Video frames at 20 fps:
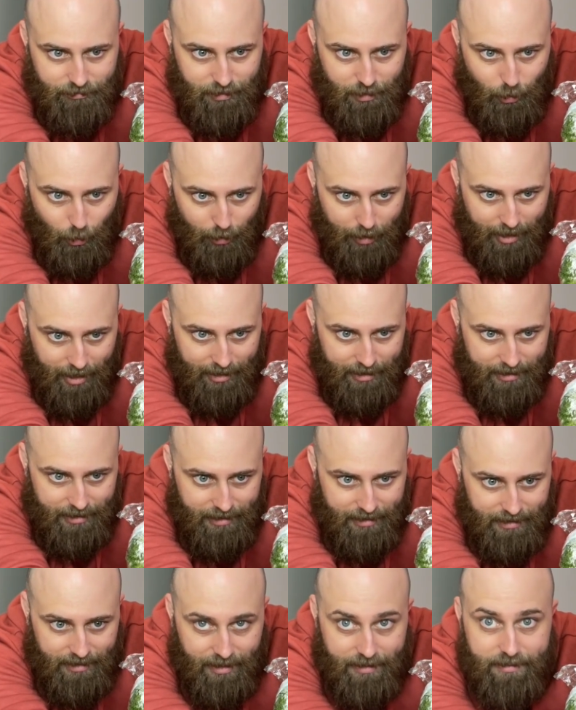got out of
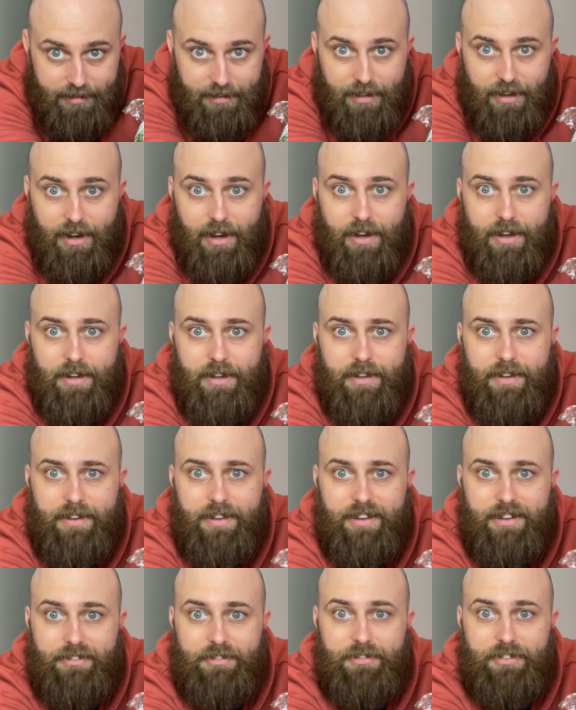here yesterday.
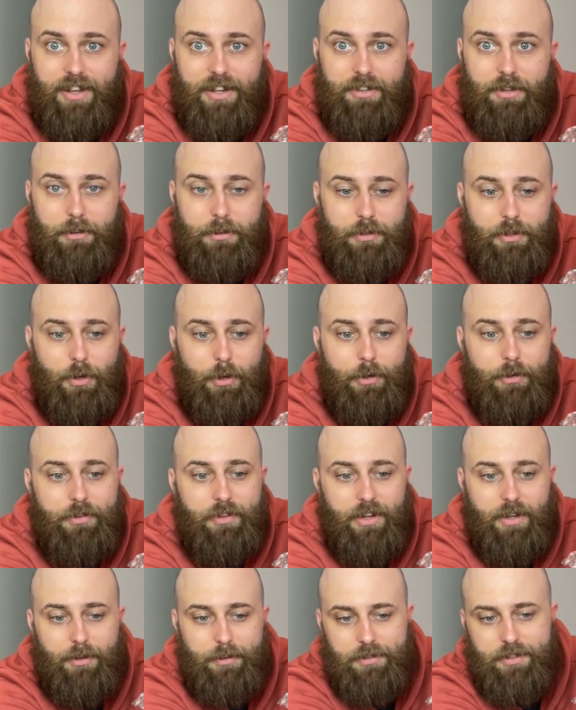In fact, I was
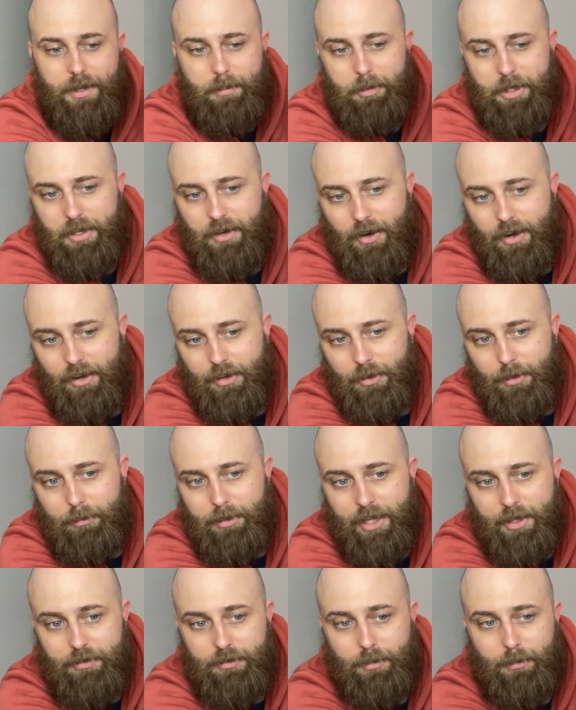noticing, I was keeping an eye on them,
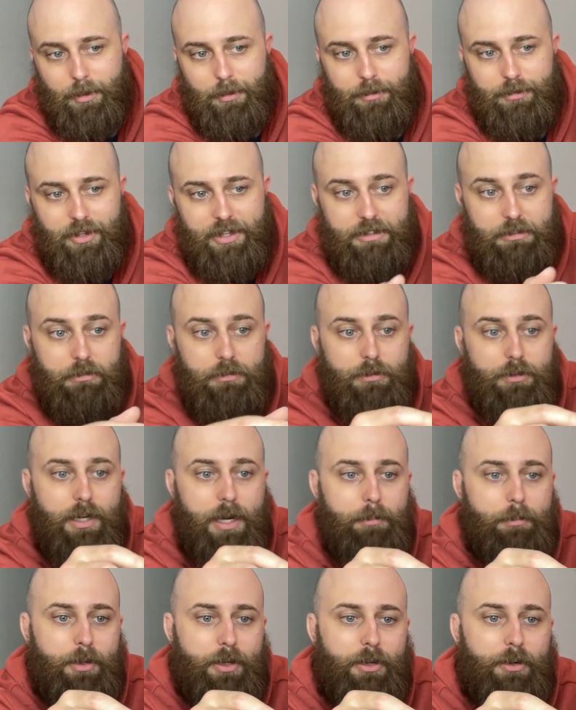and that's when I was like, oh
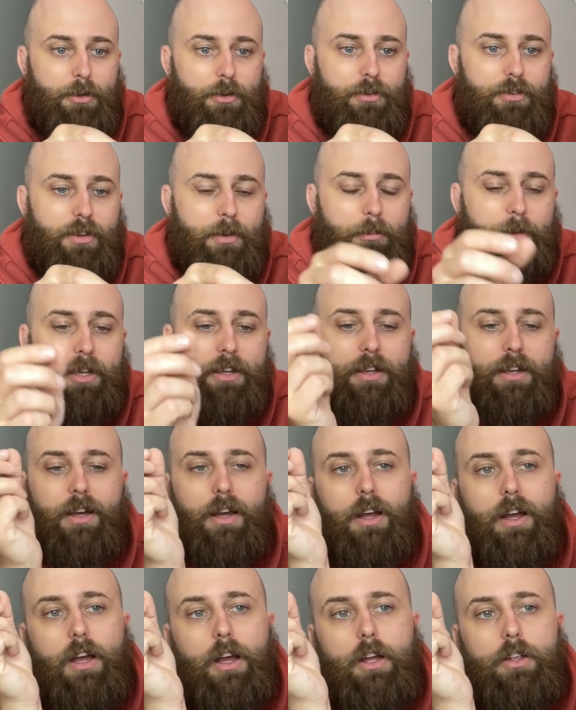crap, I've got to do something.
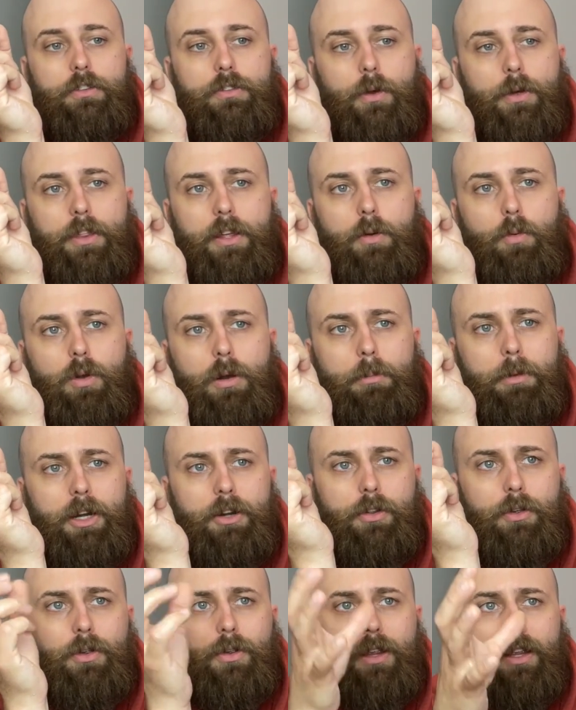So I think what I'm going
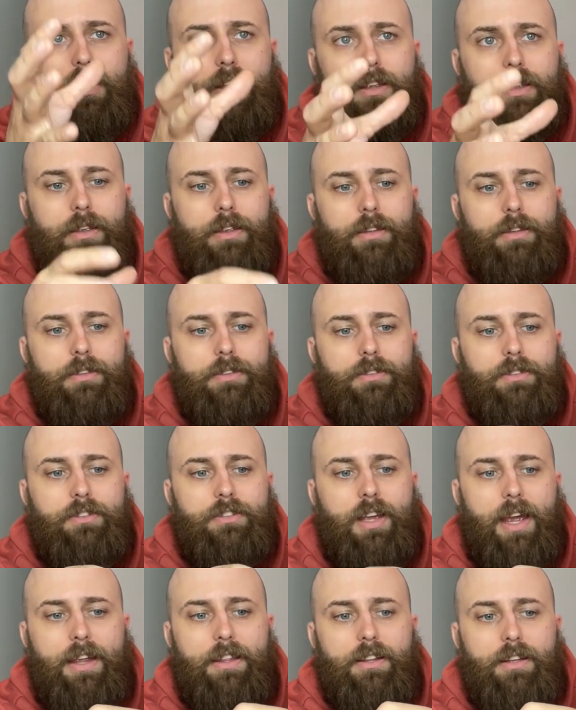to do is
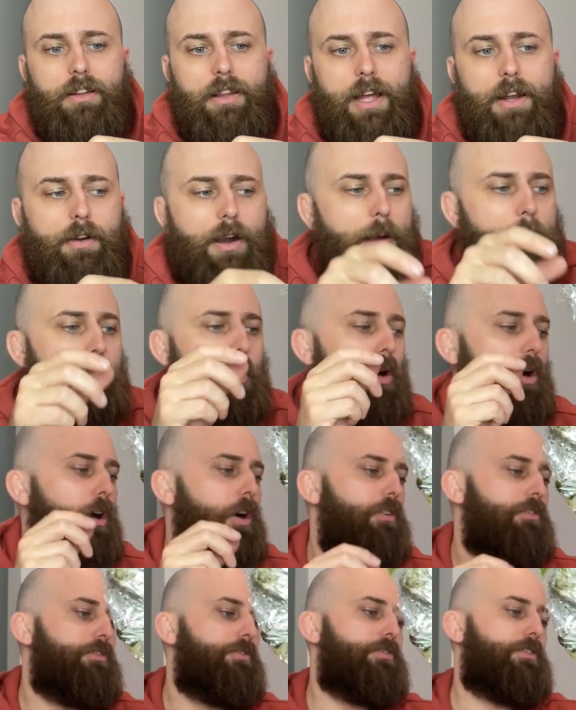take the Glad wrap
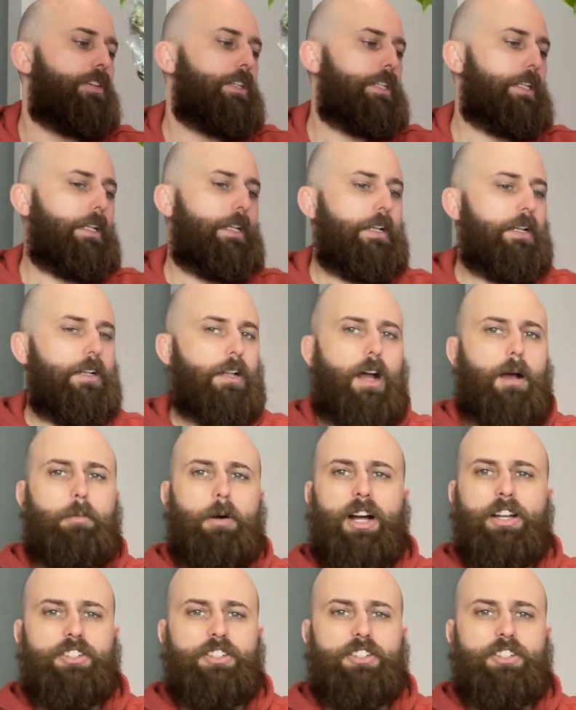off. I